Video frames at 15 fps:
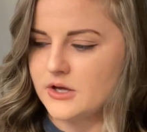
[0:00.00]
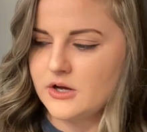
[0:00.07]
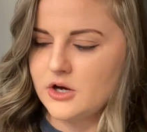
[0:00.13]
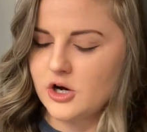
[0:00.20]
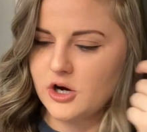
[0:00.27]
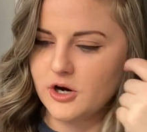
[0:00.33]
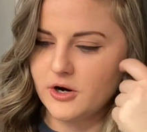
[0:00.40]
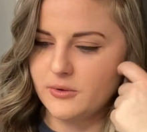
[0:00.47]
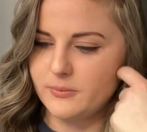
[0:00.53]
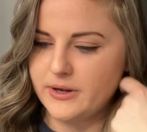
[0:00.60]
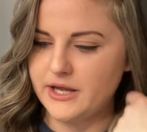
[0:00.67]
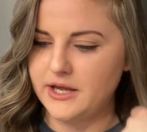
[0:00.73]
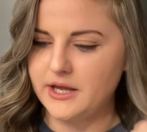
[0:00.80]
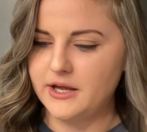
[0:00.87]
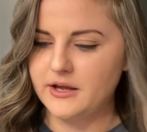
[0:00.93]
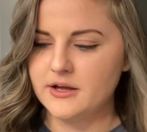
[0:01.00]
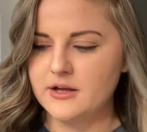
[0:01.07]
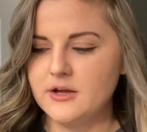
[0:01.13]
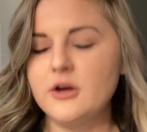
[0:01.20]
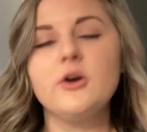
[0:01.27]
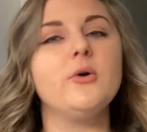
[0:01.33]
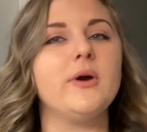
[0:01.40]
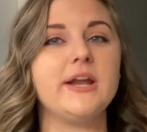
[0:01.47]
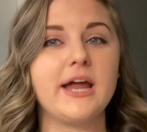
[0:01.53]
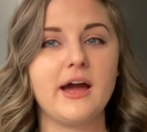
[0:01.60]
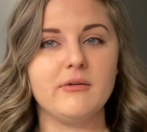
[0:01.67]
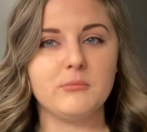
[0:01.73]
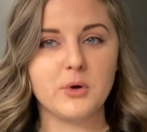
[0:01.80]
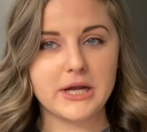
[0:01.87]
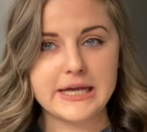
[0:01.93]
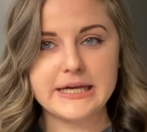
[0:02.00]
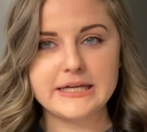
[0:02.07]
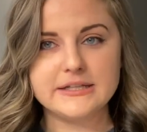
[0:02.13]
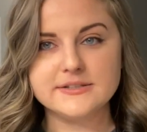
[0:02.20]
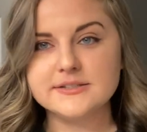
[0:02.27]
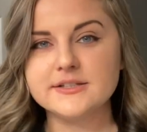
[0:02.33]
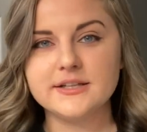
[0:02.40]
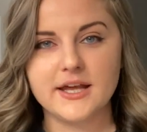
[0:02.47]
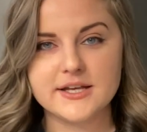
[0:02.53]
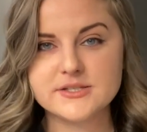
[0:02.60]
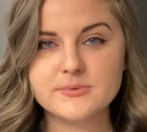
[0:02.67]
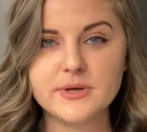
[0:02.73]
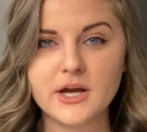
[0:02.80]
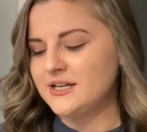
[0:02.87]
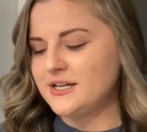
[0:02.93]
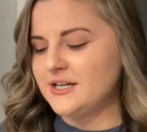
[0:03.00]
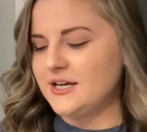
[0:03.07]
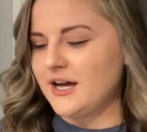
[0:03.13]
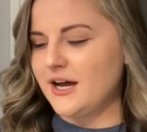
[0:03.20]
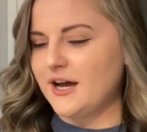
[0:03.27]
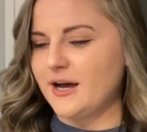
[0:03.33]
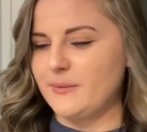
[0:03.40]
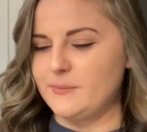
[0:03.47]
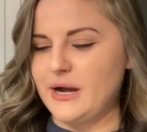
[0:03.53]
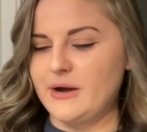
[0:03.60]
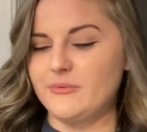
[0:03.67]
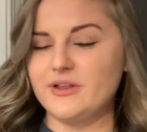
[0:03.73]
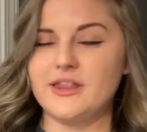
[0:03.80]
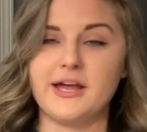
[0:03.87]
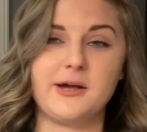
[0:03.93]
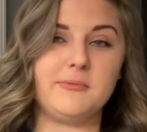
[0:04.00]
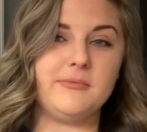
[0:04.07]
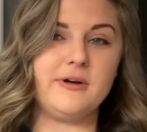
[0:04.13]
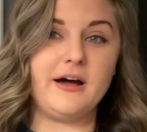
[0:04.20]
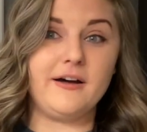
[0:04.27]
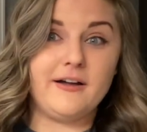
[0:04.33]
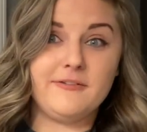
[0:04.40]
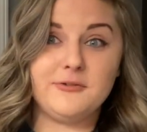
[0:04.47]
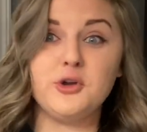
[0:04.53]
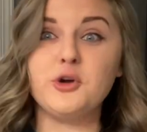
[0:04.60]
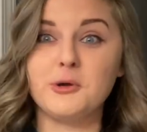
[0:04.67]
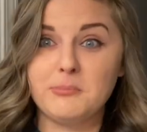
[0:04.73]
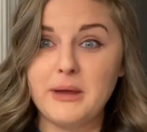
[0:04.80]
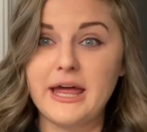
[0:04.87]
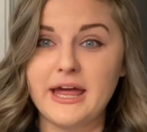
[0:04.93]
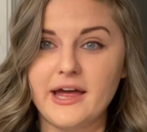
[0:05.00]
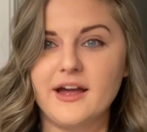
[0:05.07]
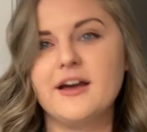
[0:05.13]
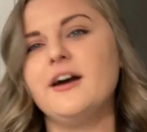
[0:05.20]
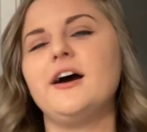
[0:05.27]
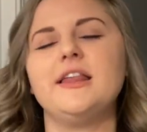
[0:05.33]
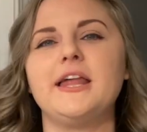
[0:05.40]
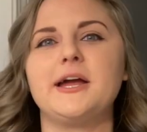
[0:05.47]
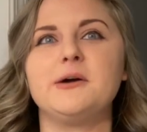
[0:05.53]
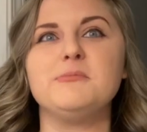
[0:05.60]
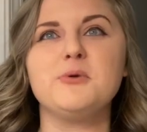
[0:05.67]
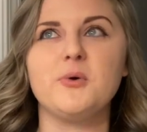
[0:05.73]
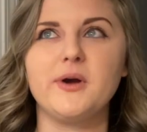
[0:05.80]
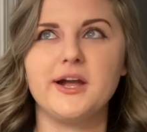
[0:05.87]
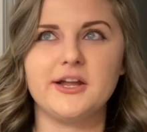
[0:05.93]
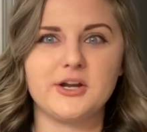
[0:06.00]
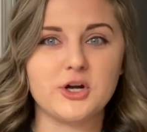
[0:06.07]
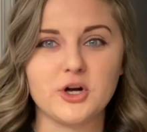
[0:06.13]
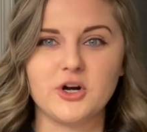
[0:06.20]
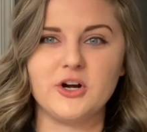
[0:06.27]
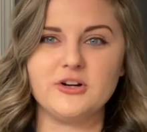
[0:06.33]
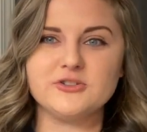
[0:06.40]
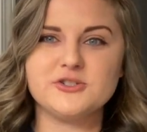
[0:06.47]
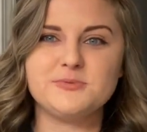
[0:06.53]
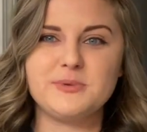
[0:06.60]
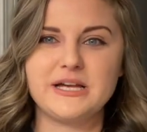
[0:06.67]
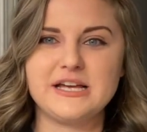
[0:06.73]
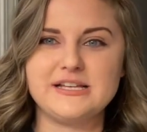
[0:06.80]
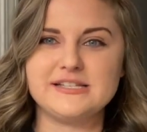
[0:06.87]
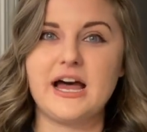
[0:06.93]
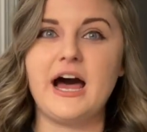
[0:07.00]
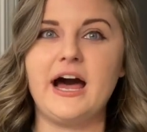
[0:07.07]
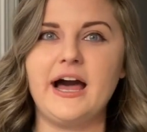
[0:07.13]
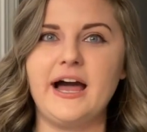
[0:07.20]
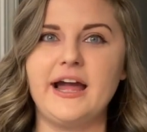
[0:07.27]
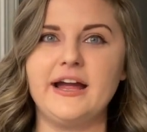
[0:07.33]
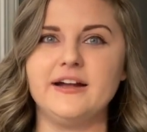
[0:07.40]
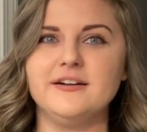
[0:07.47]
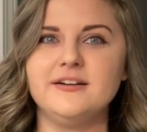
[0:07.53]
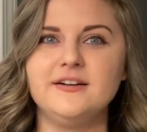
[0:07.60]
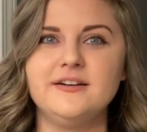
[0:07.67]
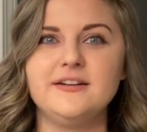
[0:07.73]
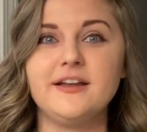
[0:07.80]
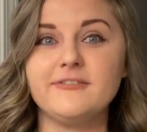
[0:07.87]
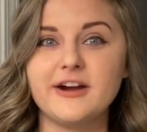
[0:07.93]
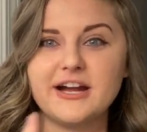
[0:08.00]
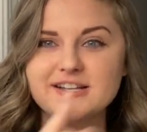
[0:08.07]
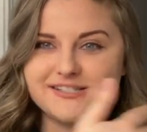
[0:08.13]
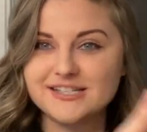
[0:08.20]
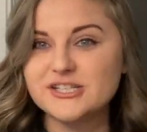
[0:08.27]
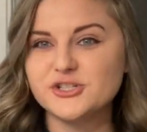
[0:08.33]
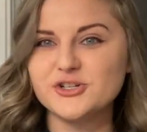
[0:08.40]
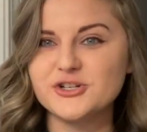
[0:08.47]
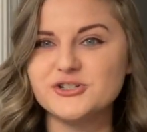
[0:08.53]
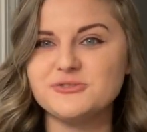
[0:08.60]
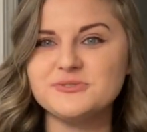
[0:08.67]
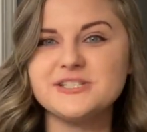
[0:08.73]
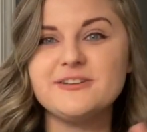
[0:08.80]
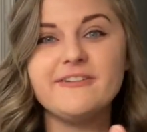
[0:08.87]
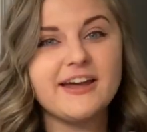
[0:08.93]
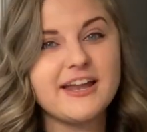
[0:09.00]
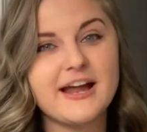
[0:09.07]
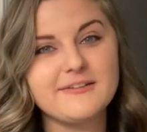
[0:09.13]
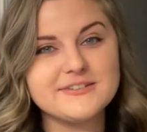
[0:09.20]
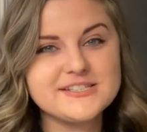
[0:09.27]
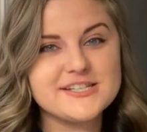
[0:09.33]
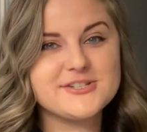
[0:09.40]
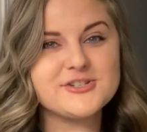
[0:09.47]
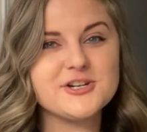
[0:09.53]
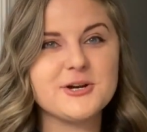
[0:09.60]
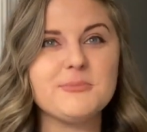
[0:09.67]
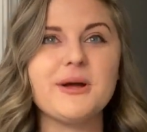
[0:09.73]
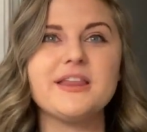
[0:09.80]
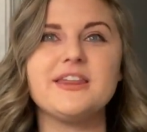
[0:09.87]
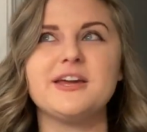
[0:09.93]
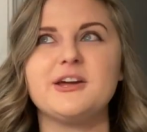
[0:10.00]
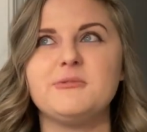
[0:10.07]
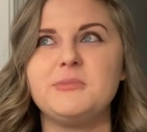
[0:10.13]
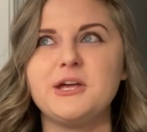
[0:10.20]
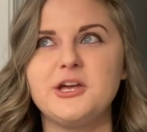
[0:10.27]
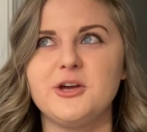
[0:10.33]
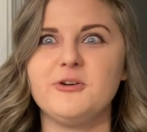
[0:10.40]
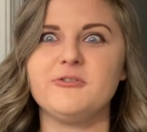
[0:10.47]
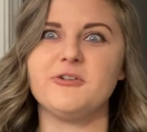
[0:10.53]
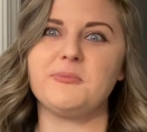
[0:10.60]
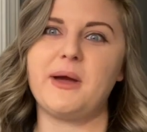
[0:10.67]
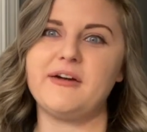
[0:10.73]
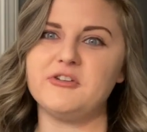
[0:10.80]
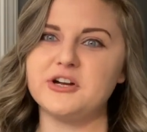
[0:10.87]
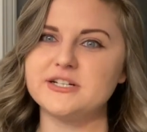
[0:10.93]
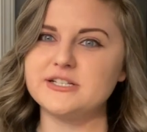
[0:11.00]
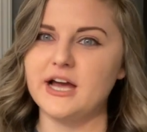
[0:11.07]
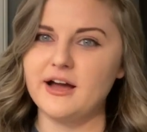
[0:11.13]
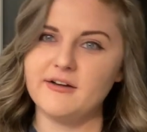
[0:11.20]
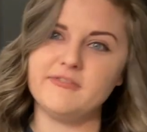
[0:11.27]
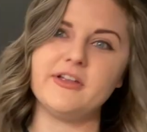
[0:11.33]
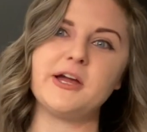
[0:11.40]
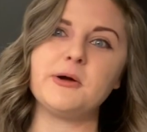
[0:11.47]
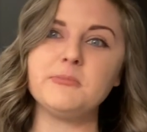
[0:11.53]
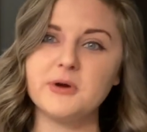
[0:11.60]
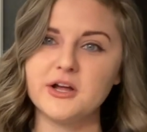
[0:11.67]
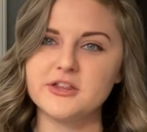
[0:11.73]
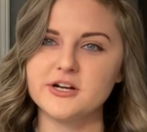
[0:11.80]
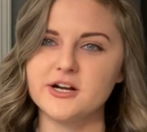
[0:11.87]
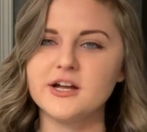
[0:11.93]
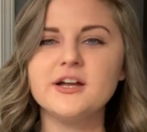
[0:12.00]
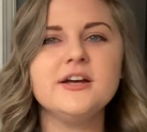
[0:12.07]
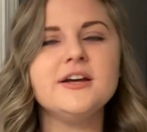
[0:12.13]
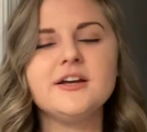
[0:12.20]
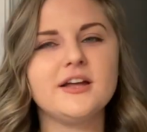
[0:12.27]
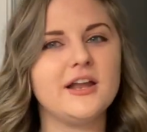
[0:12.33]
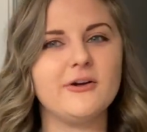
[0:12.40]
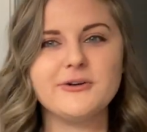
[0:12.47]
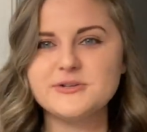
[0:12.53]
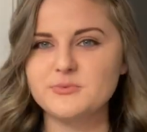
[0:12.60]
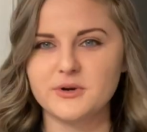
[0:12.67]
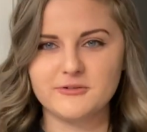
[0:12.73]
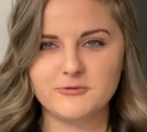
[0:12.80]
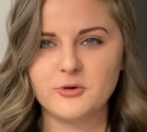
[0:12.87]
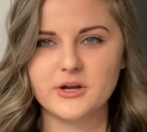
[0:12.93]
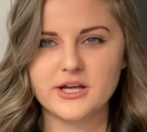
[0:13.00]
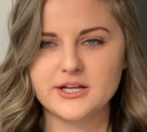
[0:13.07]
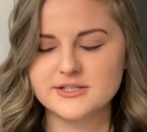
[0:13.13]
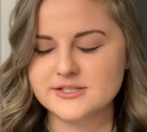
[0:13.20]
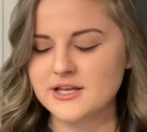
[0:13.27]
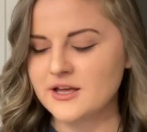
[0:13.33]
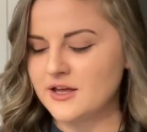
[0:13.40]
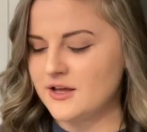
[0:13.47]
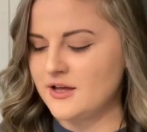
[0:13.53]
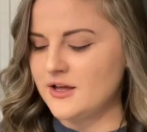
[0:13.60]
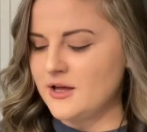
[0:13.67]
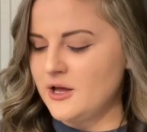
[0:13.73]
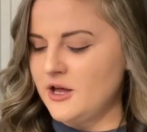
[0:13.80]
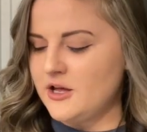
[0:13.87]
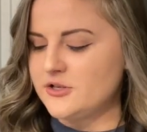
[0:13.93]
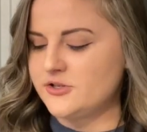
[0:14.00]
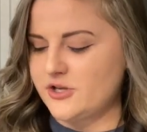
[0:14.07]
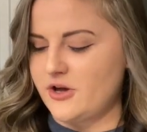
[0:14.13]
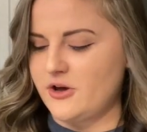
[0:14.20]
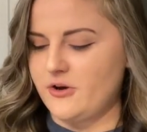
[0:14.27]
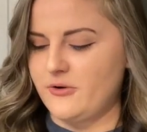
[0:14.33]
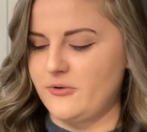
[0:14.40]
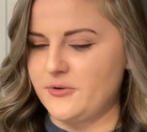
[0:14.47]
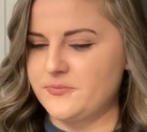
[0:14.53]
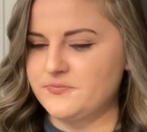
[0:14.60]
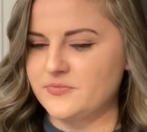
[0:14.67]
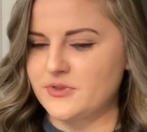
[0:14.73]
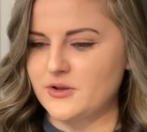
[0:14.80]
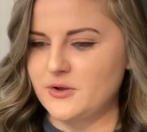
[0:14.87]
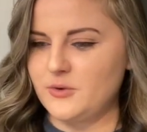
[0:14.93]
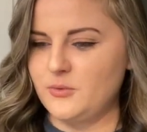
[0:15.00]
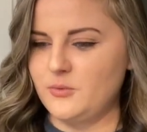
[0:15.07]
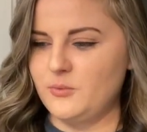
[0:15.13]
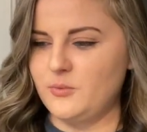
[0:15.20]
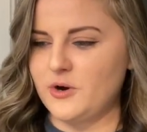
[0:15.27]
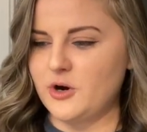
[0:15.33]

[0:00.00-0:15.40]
are we going to have more kids? And yes, we are. Um, I would like, uh, if you could pick, I'd like a boy and a girl just because I never had sisters. so once again, I have a sister, but I think it'd be cute for maverick to have like a brother. And I always wanted four kids. So we're